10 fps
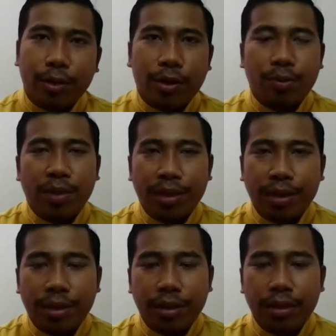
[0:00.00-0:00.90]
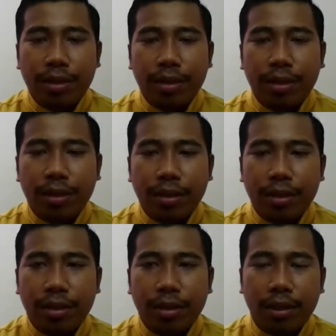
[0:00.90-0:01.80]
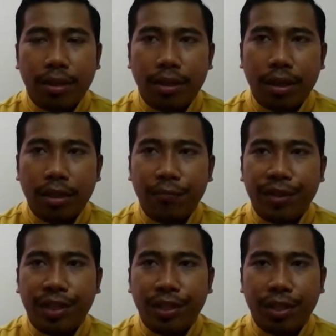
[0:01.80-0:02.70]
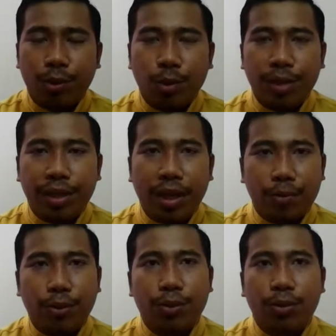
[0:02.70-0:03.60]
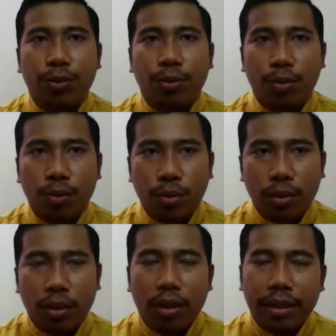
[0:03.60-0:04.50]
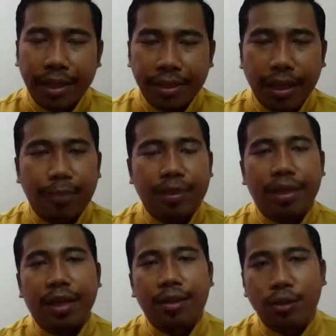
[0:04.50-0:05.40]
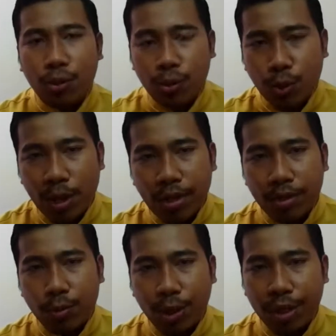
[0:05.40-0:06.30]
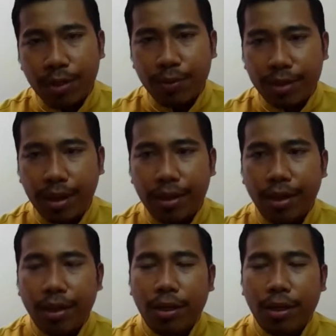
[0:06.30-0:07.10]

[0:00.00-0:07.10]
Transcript: because Malaysian electrification rate will be up to 98% to 100%.